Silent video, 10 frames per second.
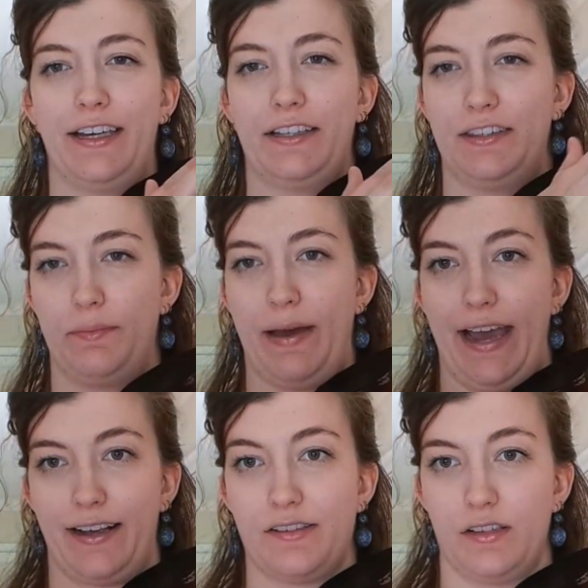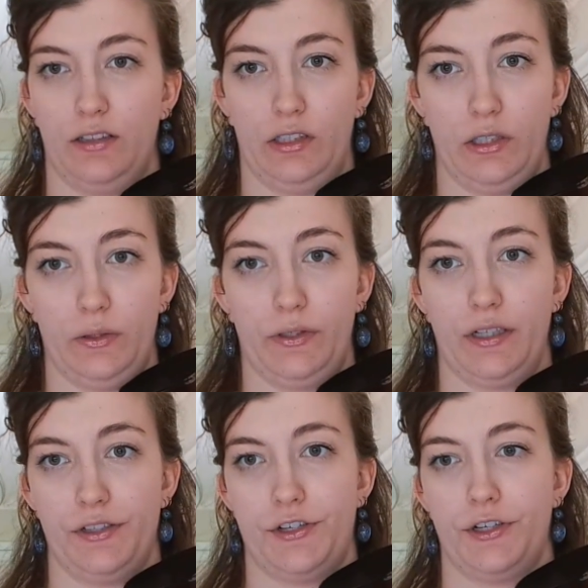the pegs alone
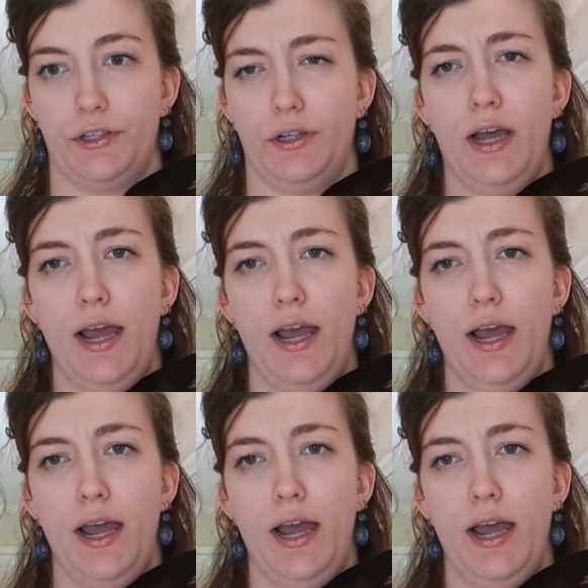until